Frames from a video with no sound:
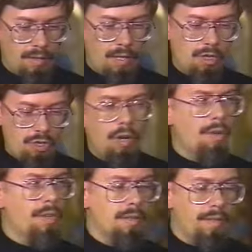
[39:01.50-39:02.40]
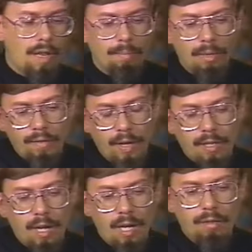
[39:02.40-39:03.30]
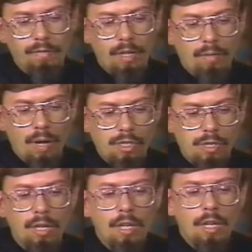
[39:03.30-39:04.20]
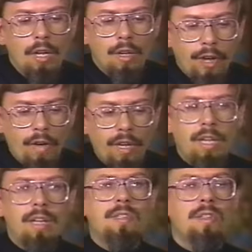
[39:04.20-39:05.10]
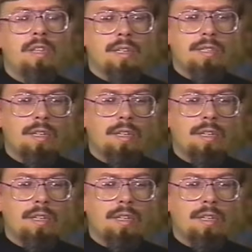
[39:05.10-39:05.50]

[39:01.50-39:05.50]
show the development of iconography in Russia, there is this